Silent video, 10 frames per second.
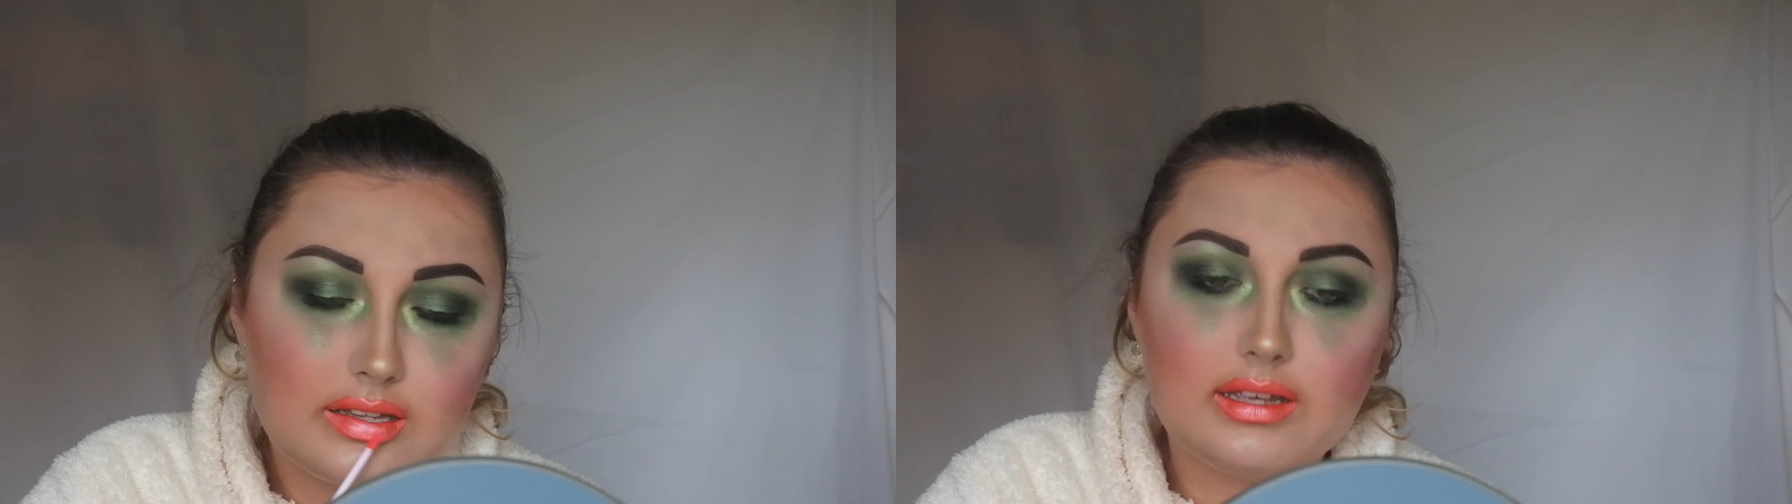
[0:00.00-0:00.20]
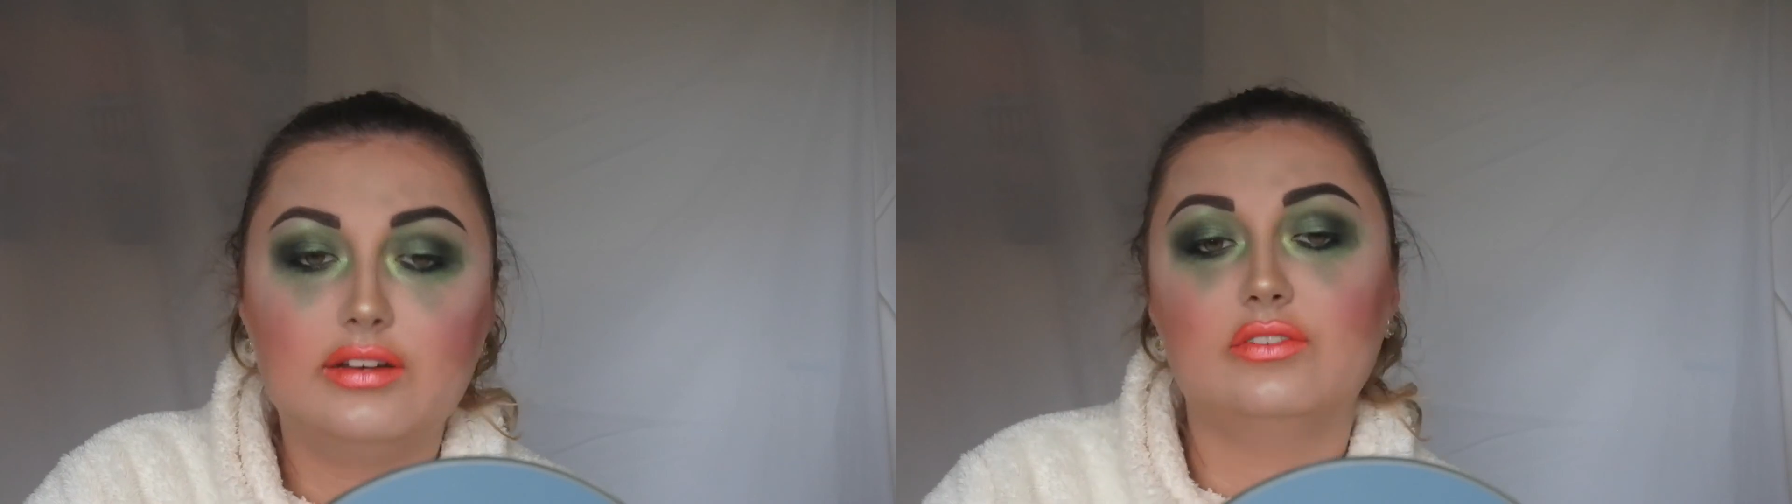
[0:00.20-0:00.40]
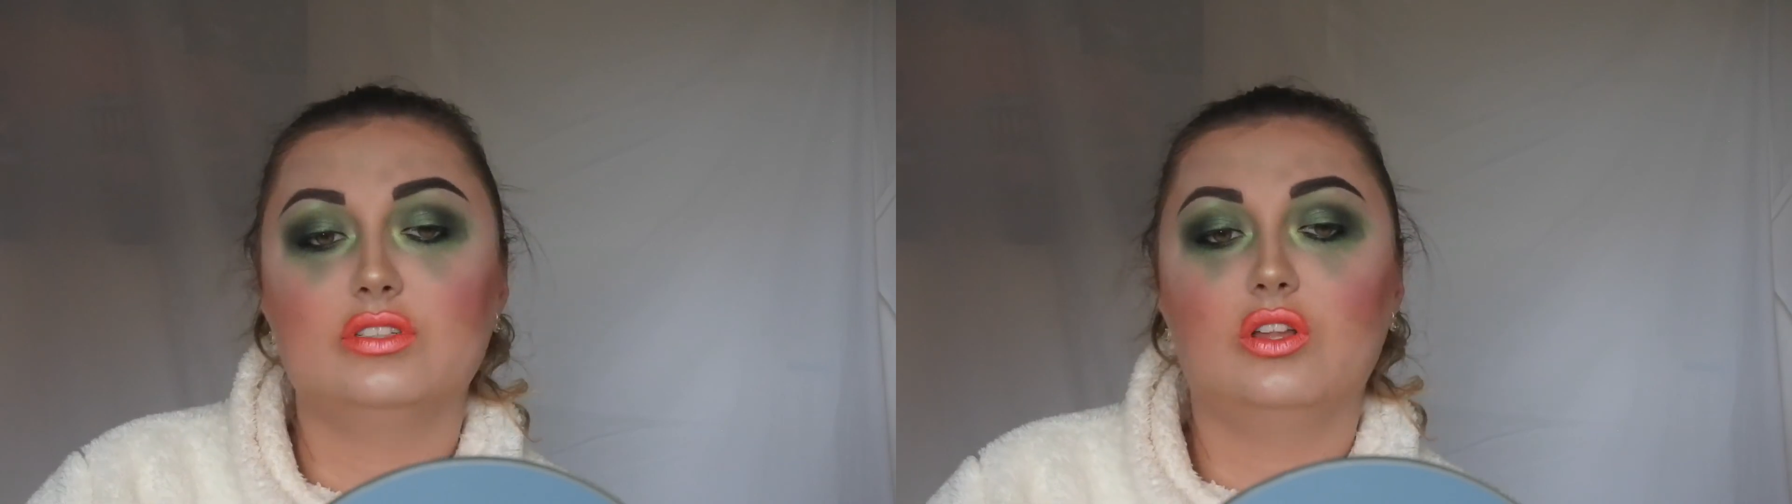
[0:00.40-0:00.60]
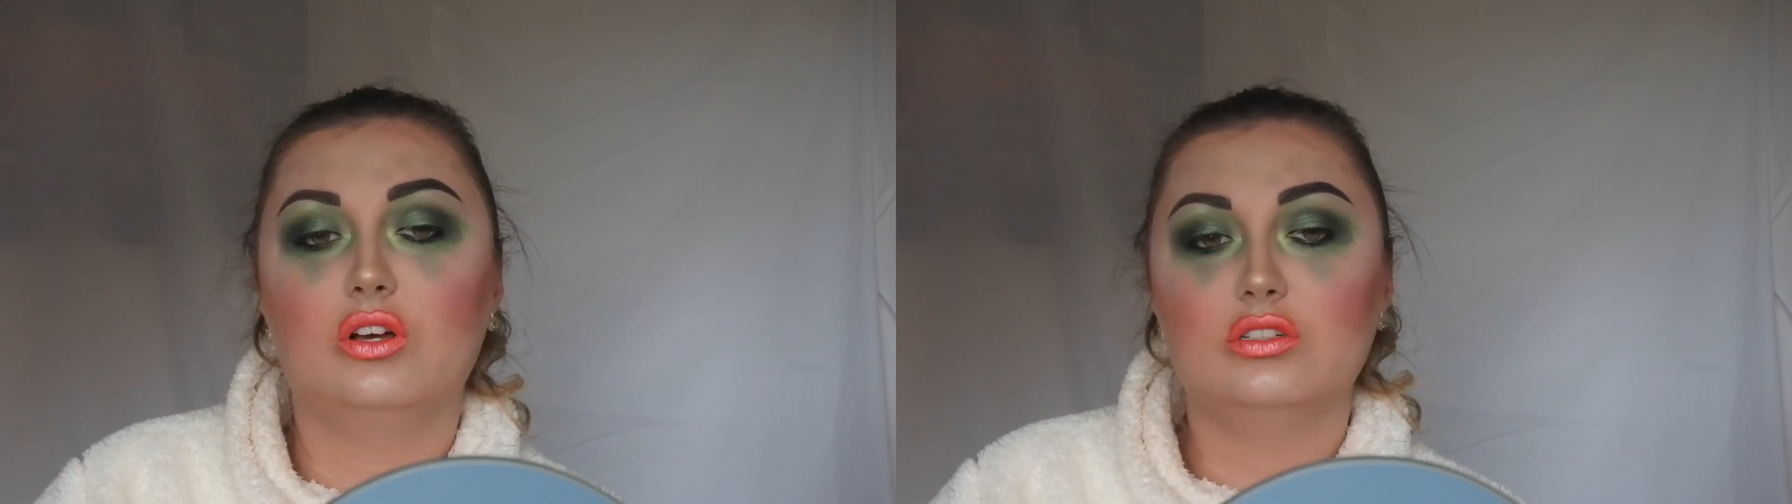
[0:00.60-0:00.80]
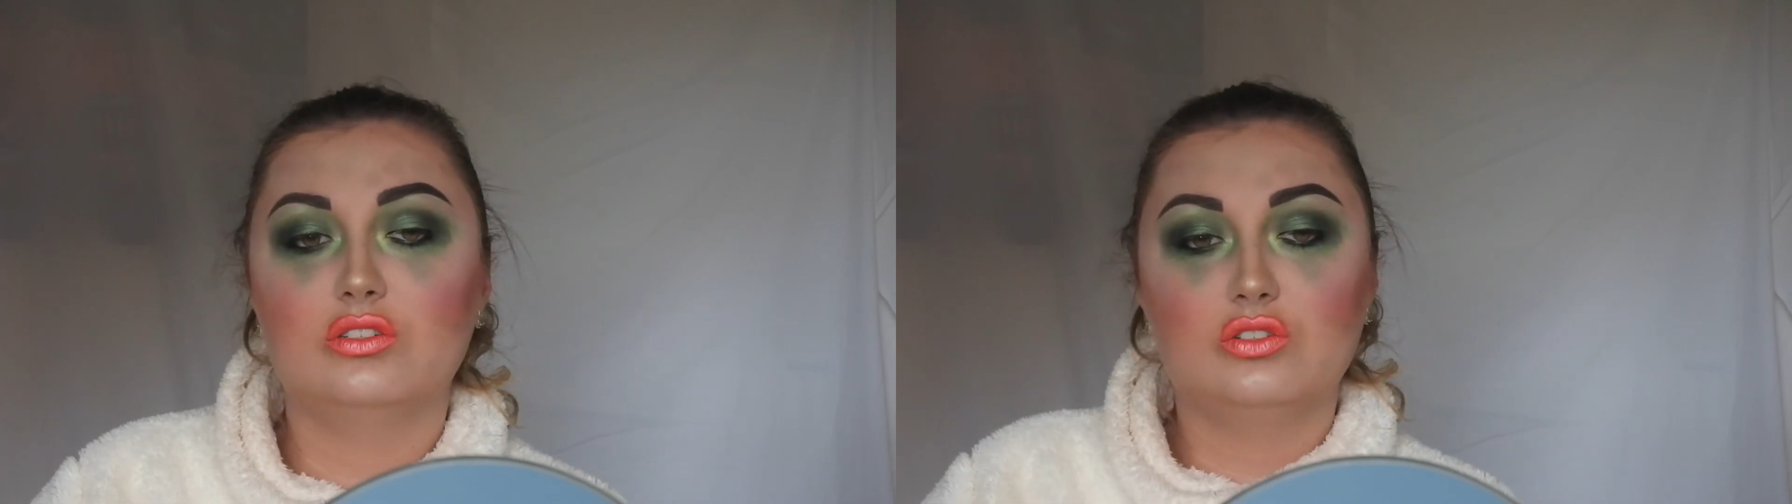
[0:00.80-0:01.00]
It's kind of as
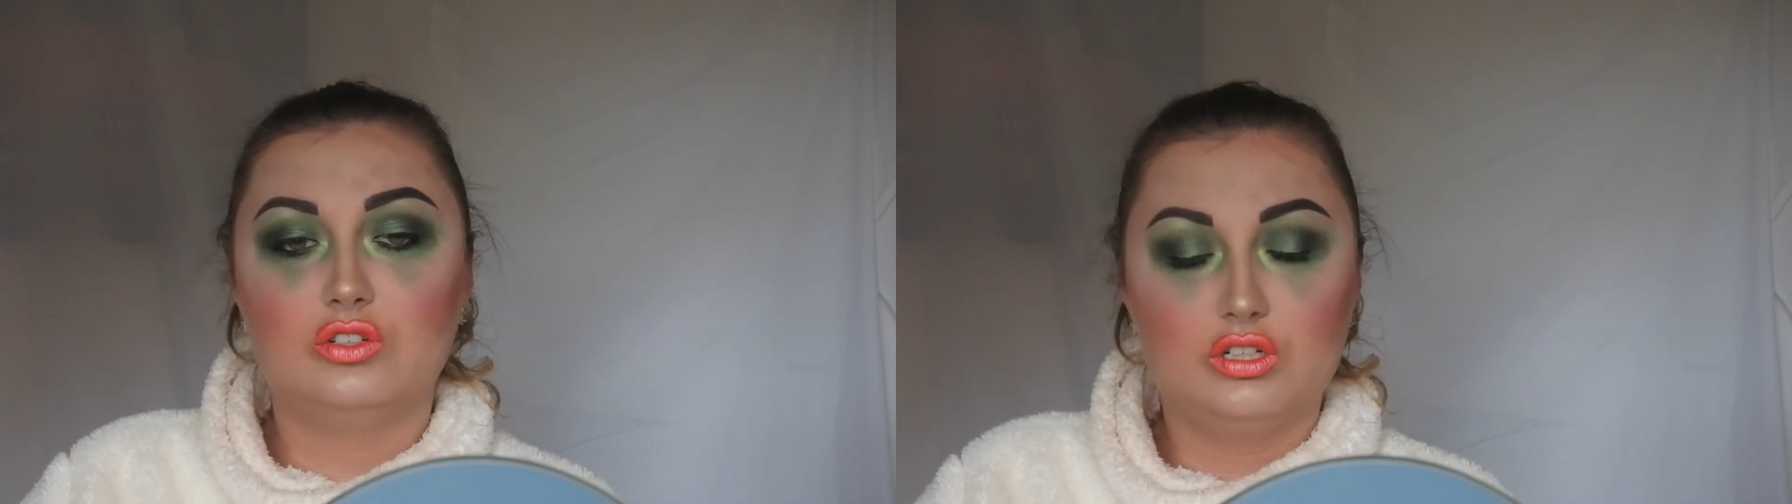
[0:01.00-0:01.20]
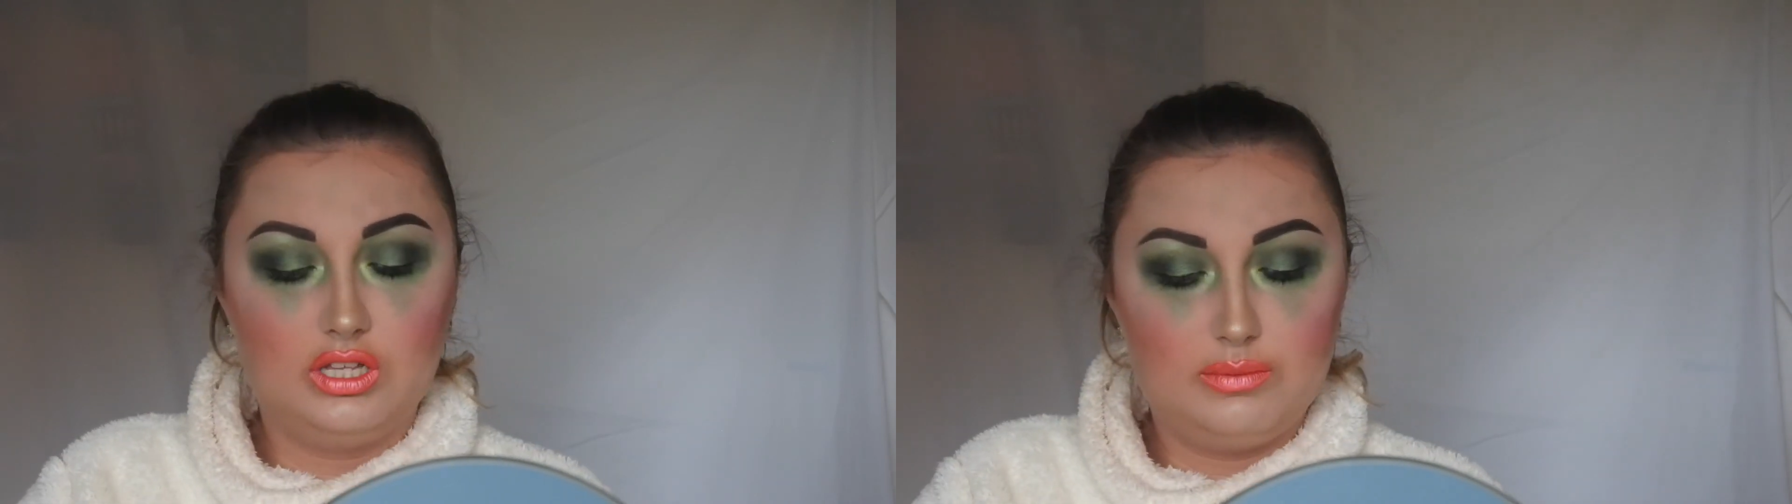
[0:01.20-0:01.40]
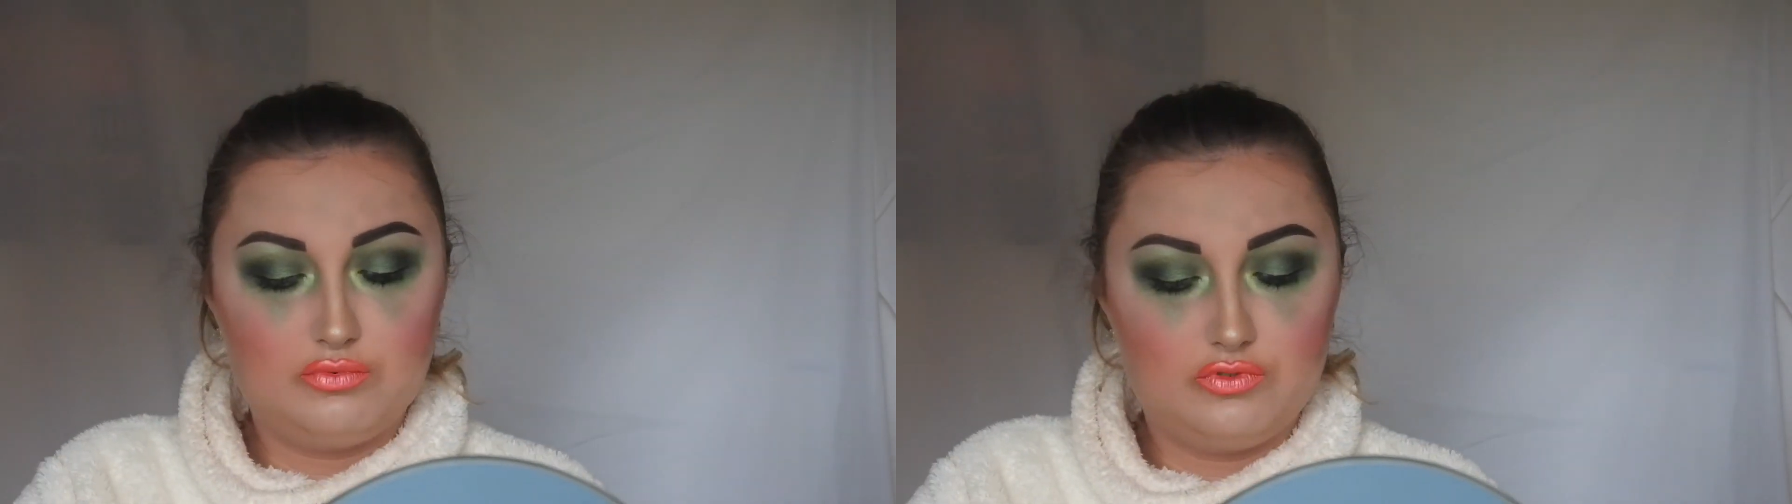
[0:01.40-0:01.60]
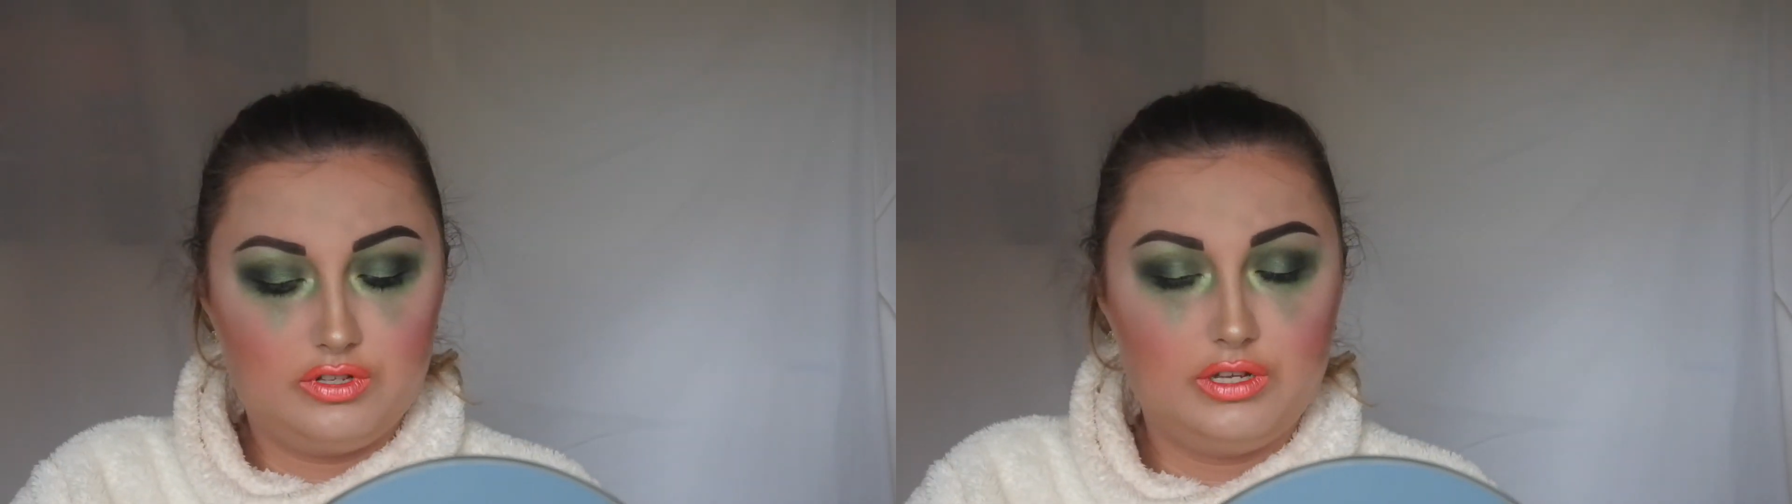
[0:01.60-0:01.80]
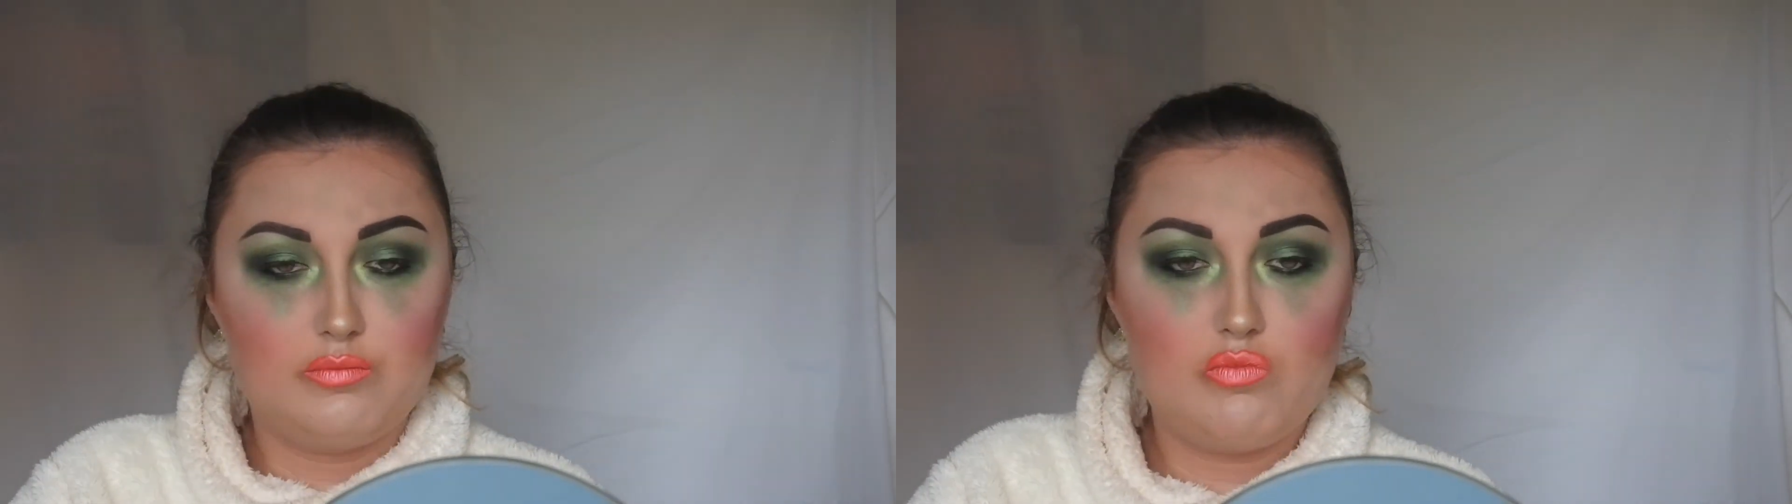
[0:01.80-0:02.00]
long as it's on your lips,
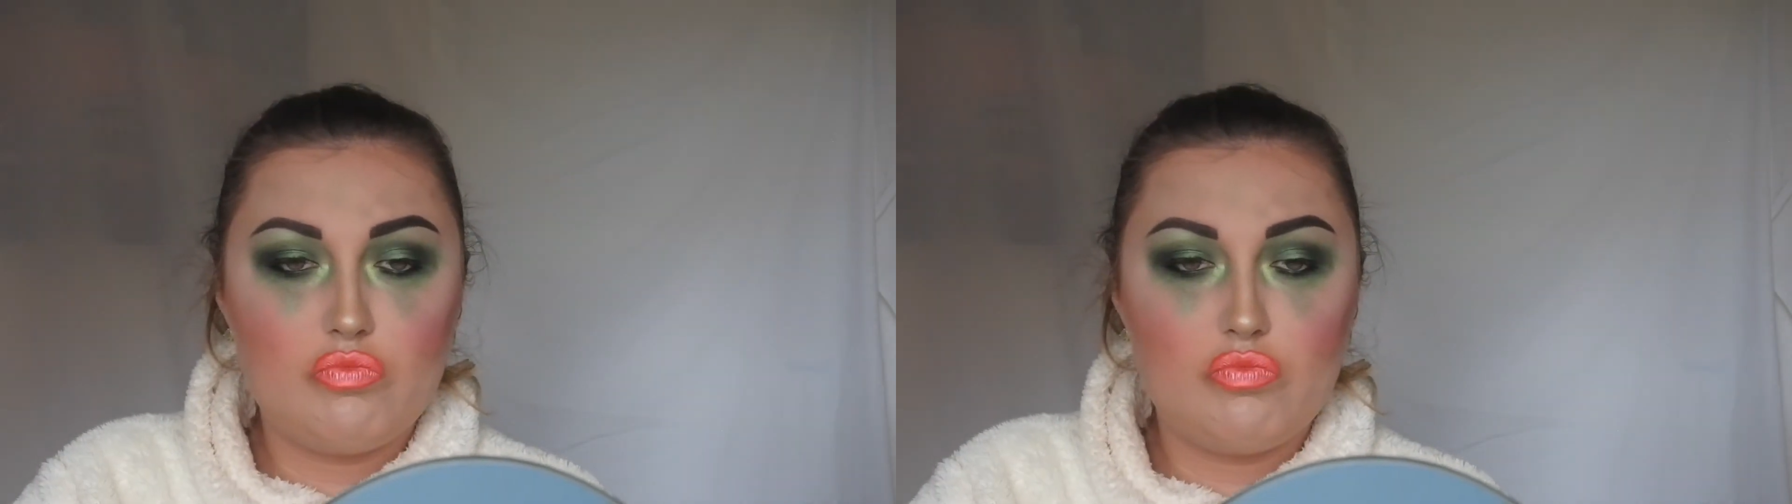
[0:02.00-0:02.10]
really.